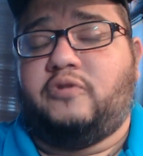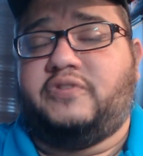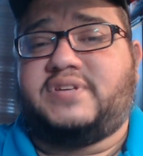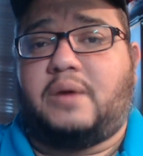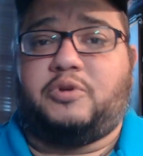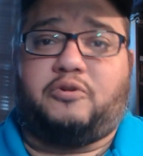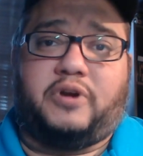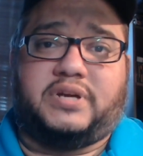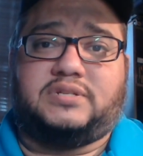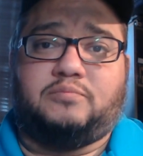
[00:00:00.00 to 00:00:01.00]
Movie Time
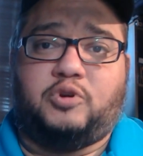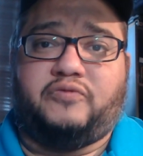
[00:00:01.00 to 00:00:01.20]
with Chris,